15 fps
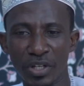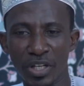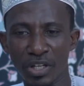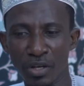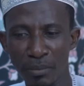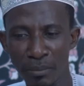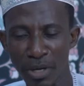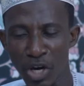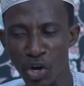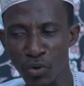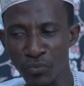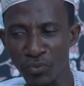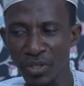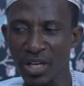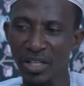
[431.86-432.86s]
On a number
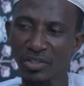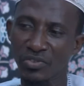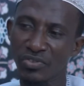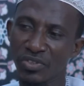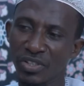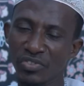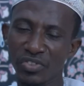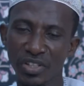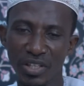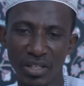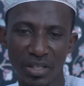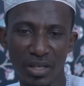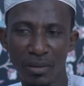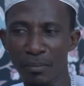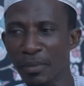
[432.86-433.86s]
of rides, they say
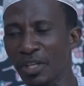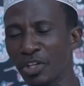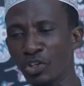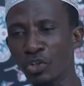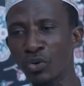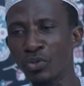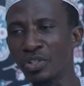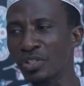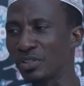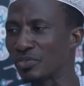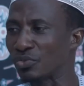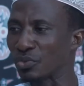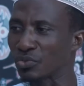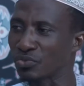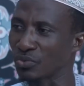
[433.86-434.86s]
many
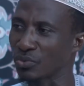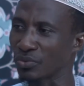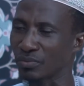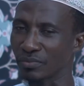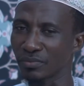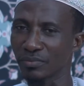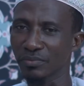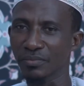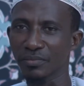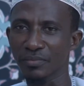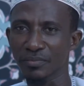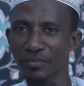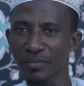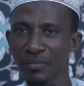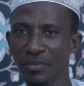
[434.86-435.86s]
donkeys or so.
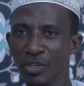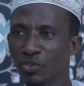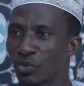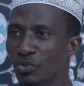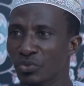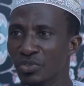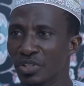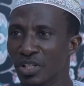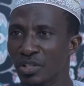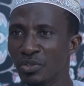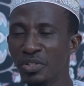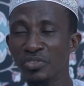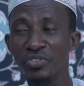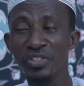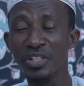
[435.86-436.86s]
So to tell you,
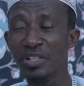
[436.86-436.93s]
he's